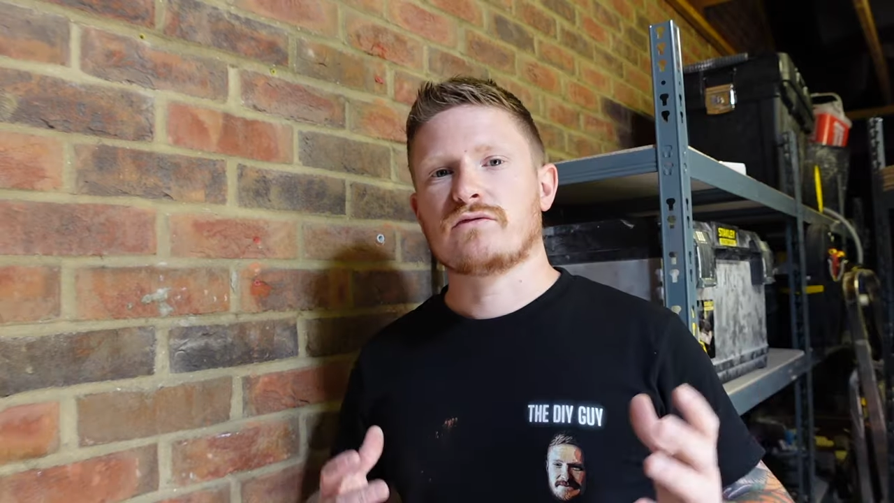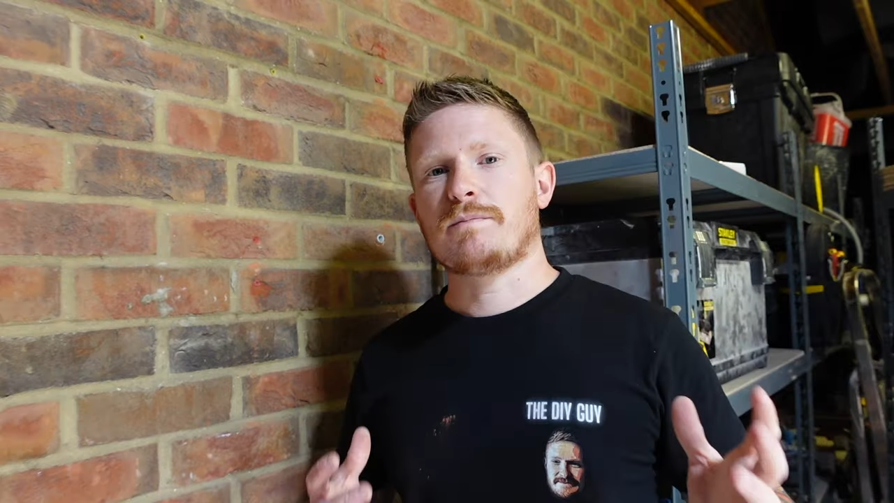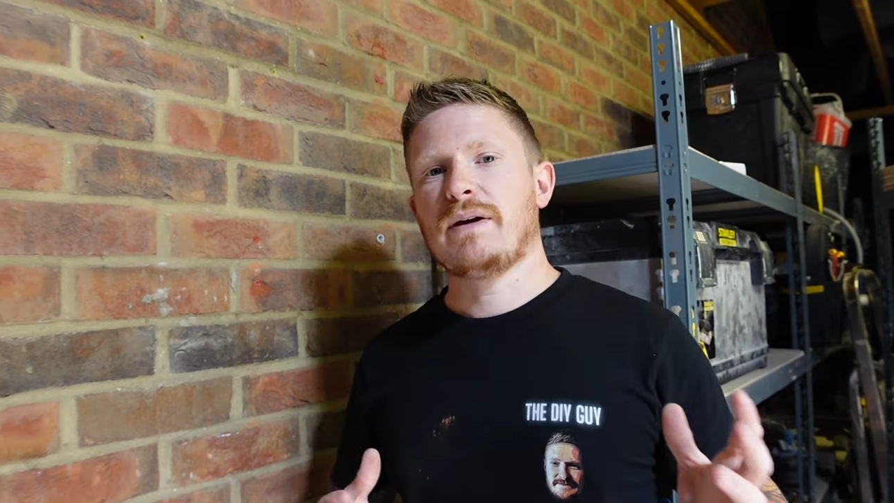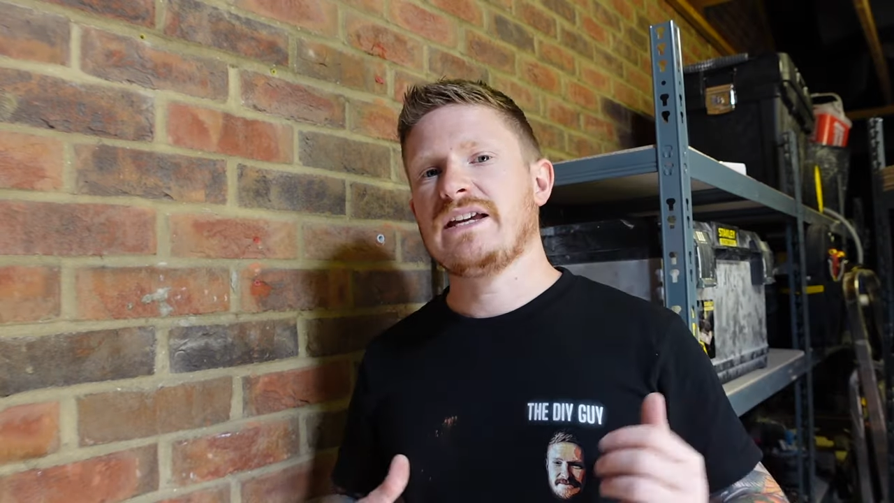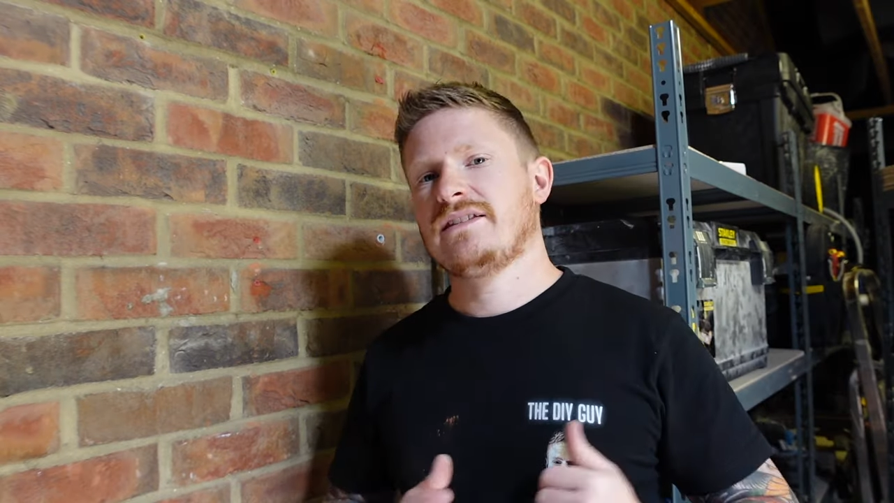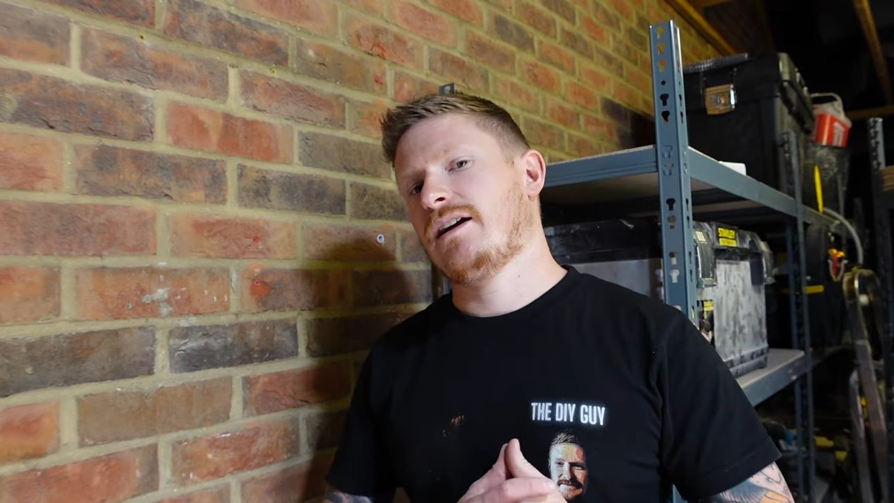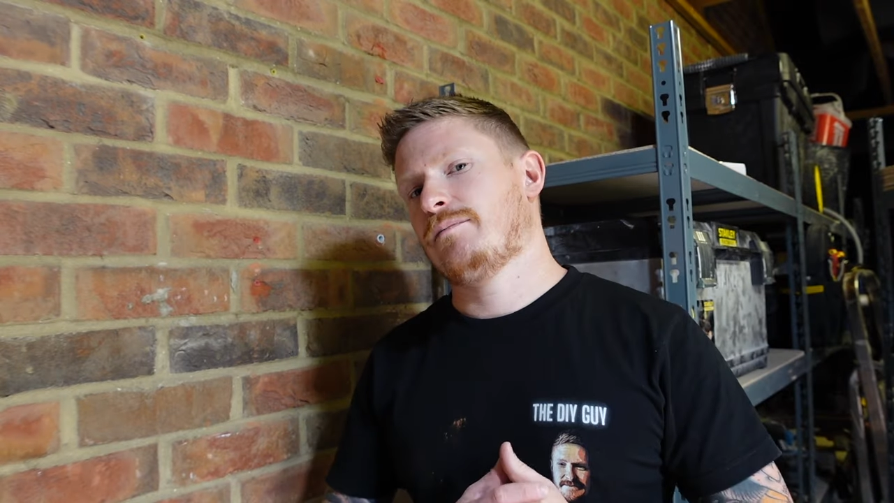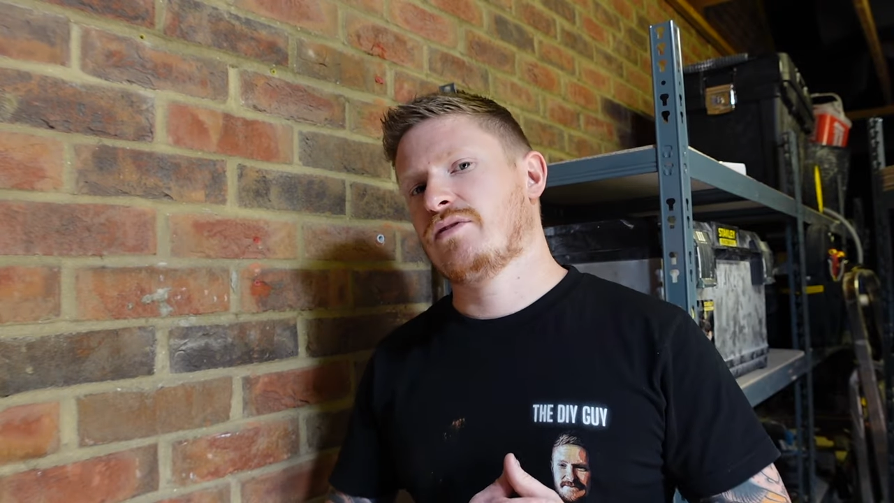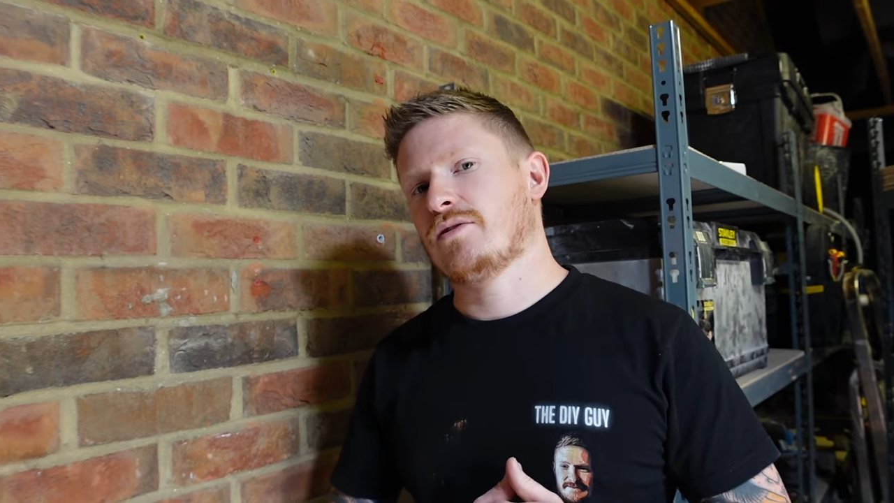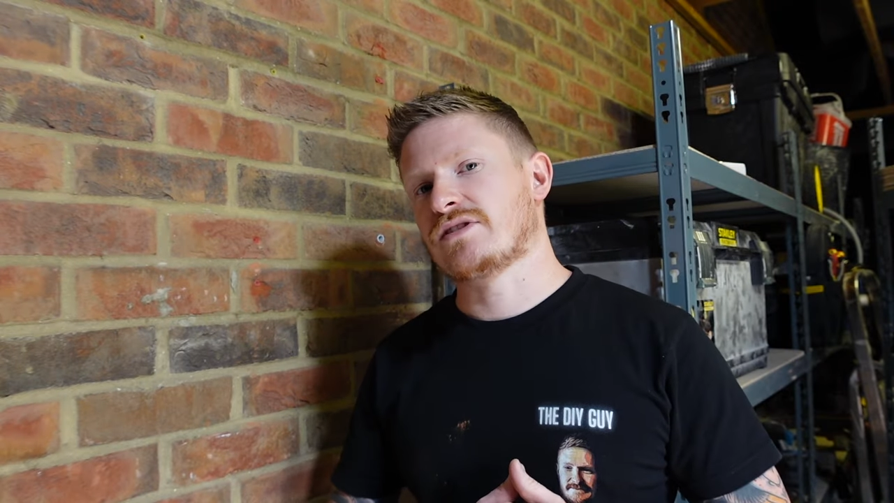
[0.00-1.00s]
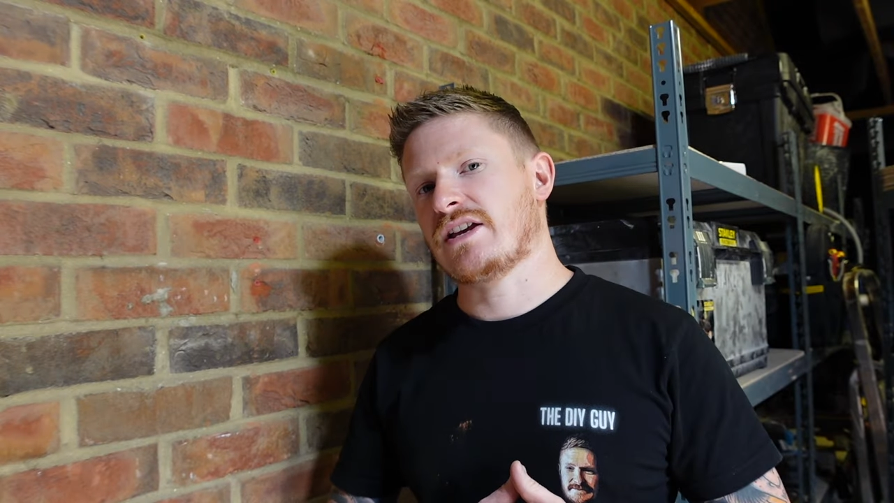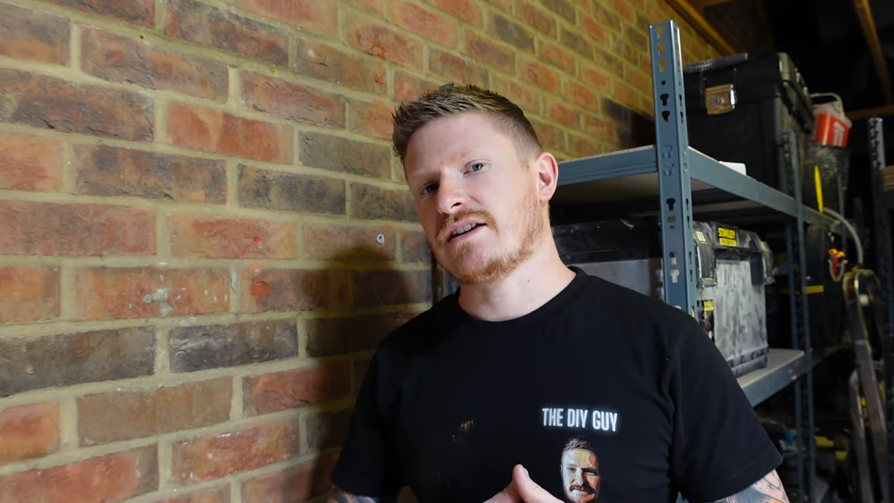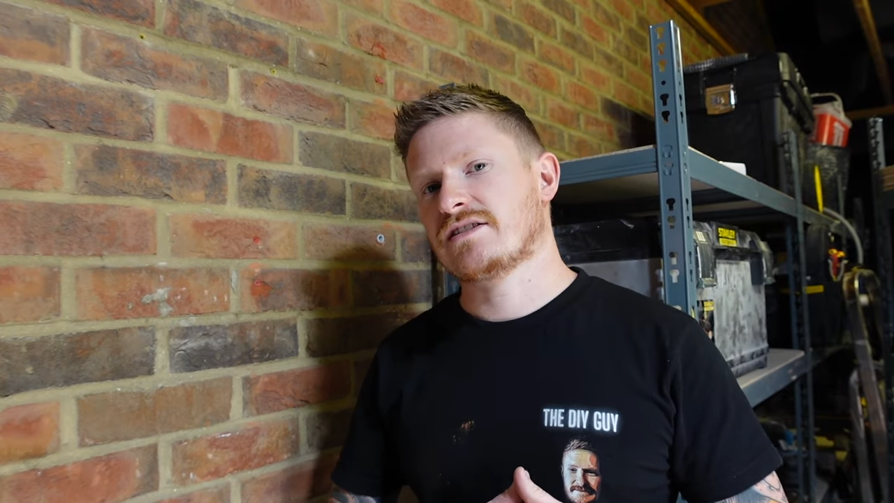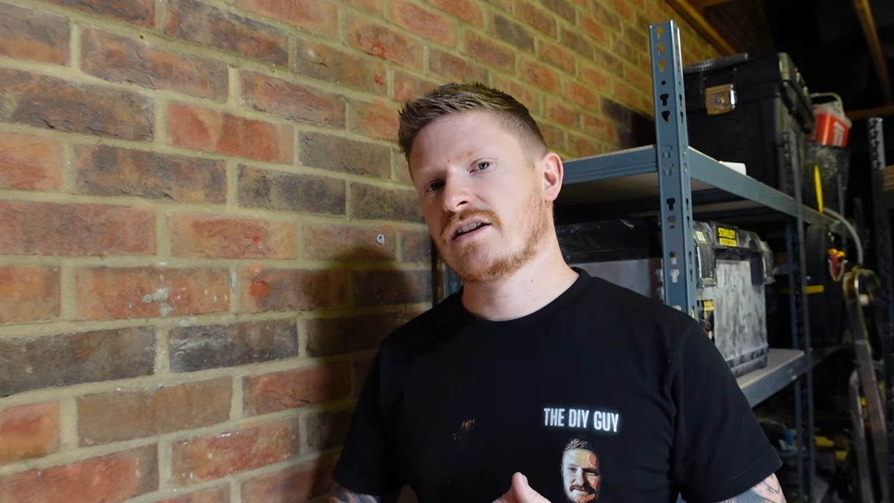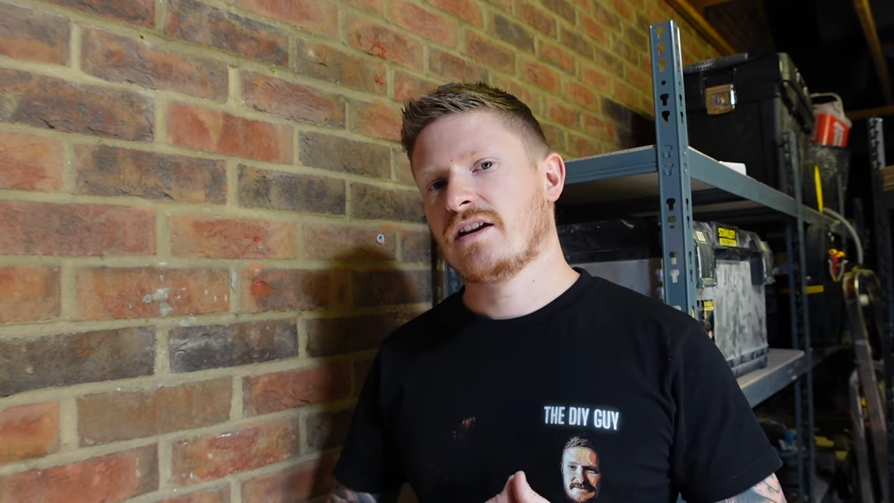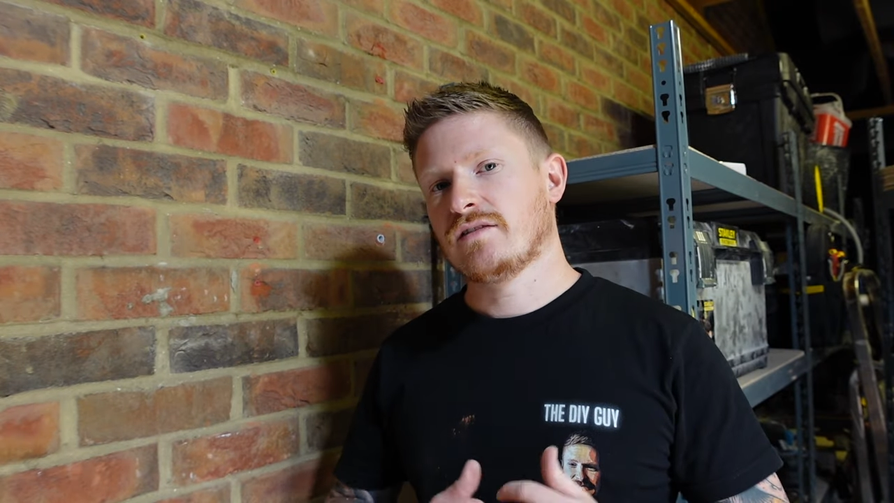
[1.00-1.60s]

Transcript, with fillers: Repeat that process